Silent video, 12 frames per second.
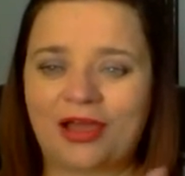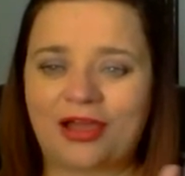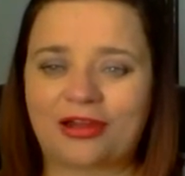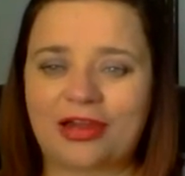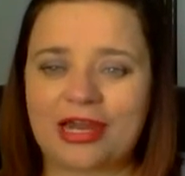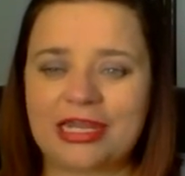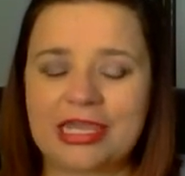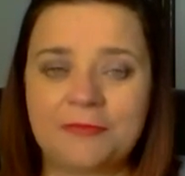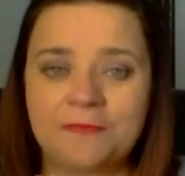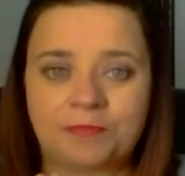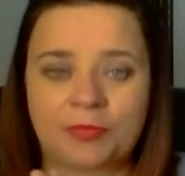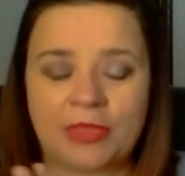
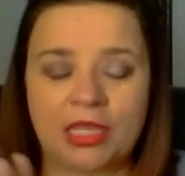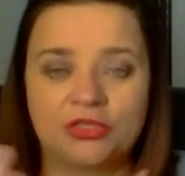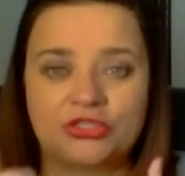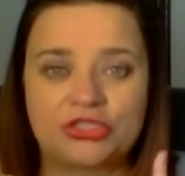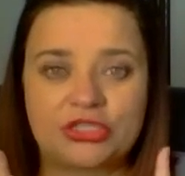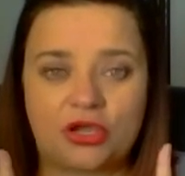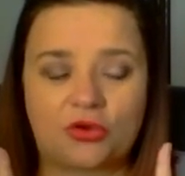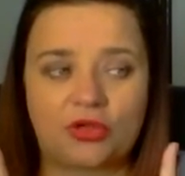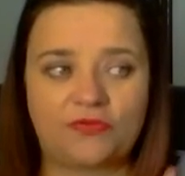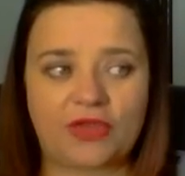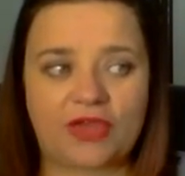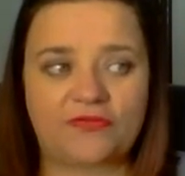Alrighty, so
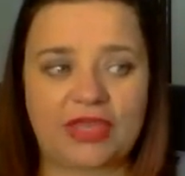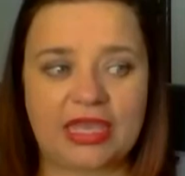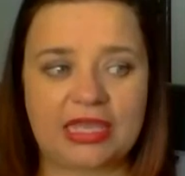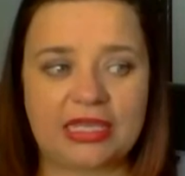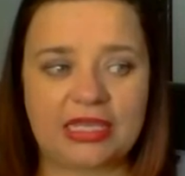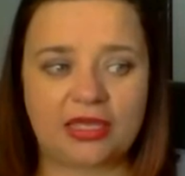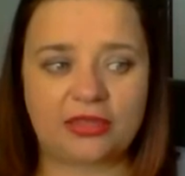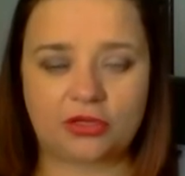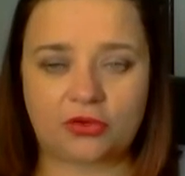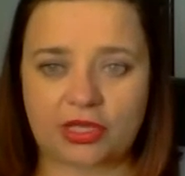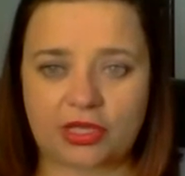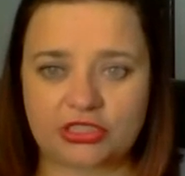if you have any other
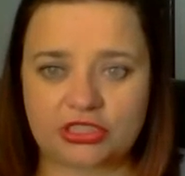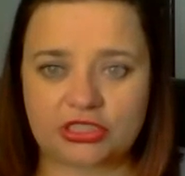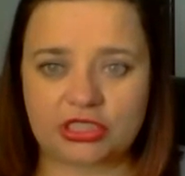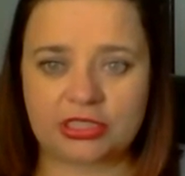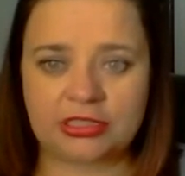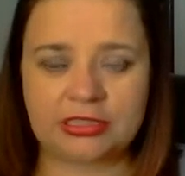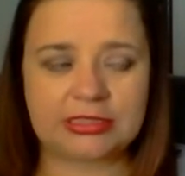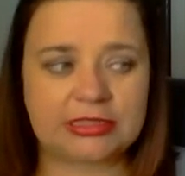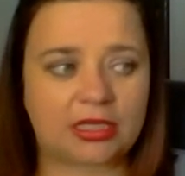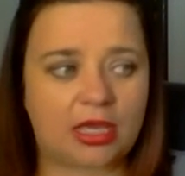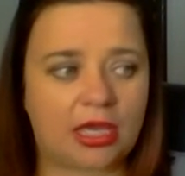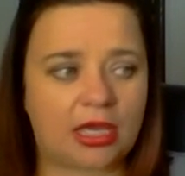questions,
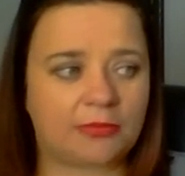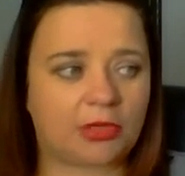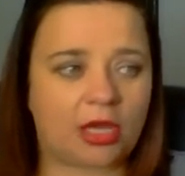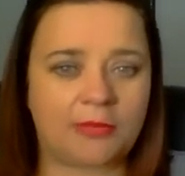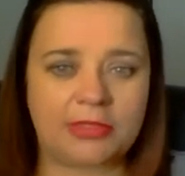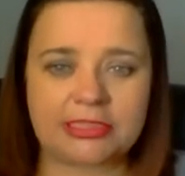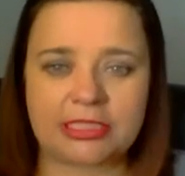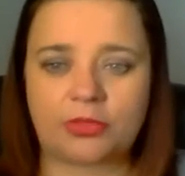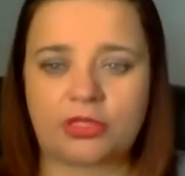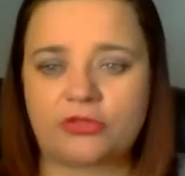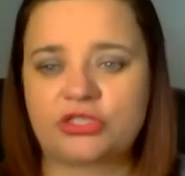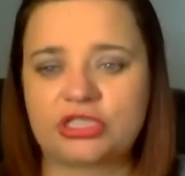comment down
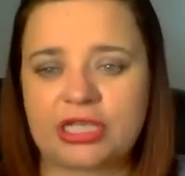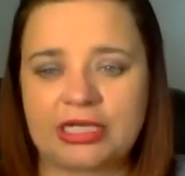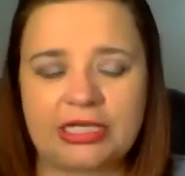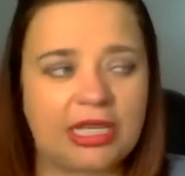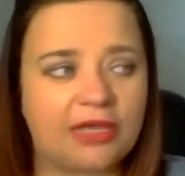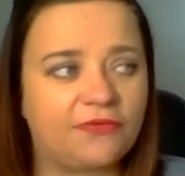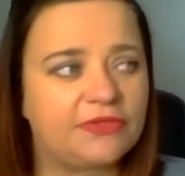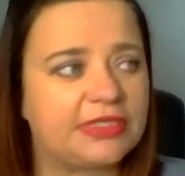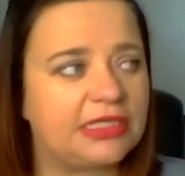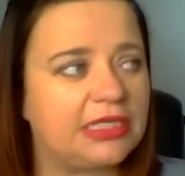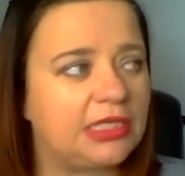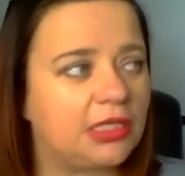below. Shannon, have you
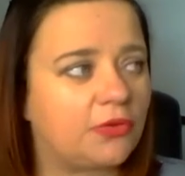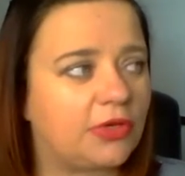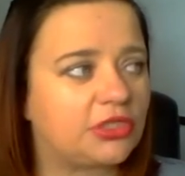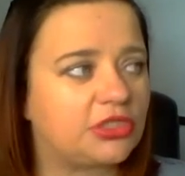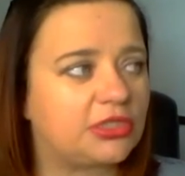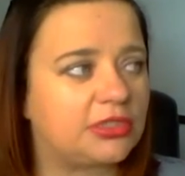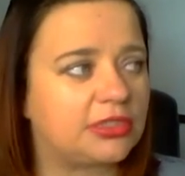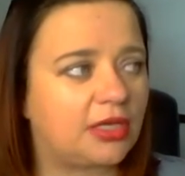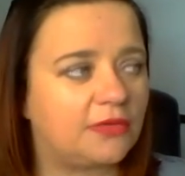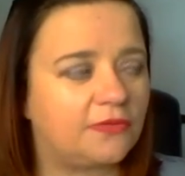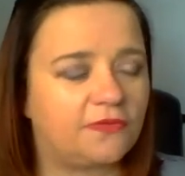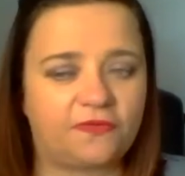seen any questions
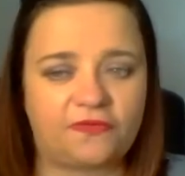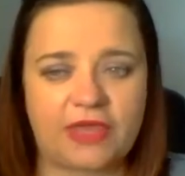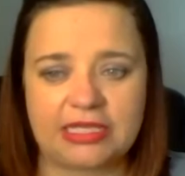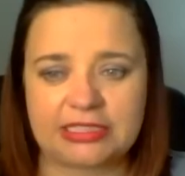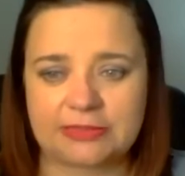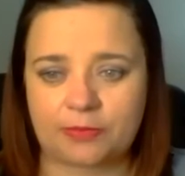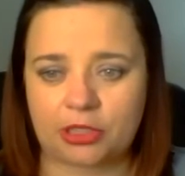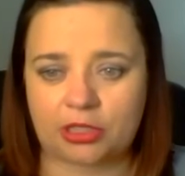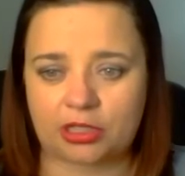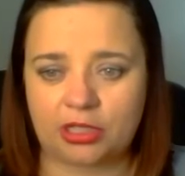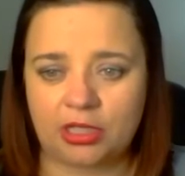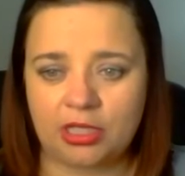on Facebook
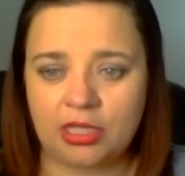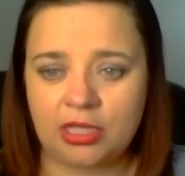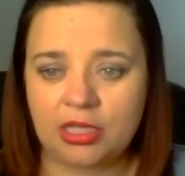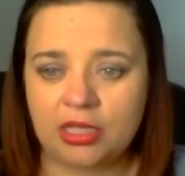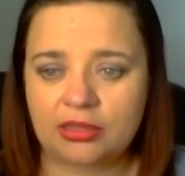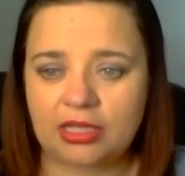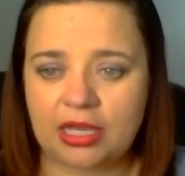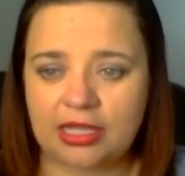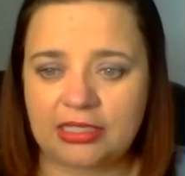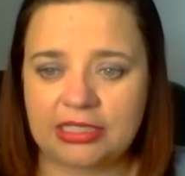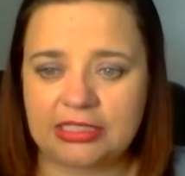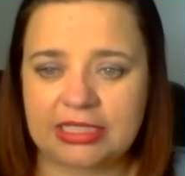that I
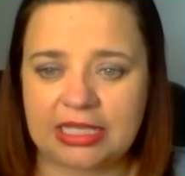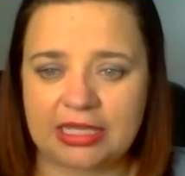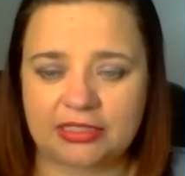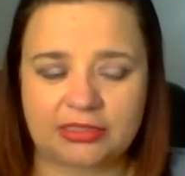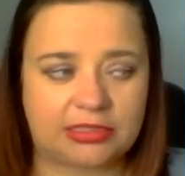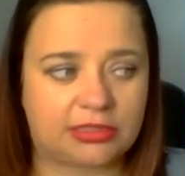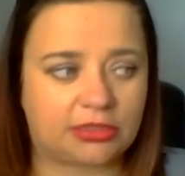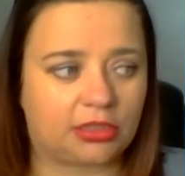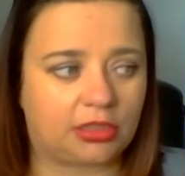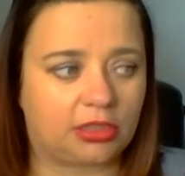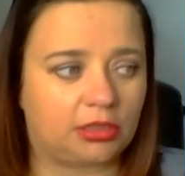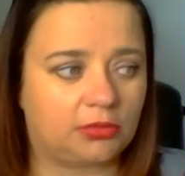need to
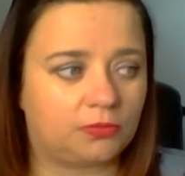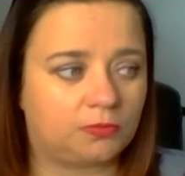answer?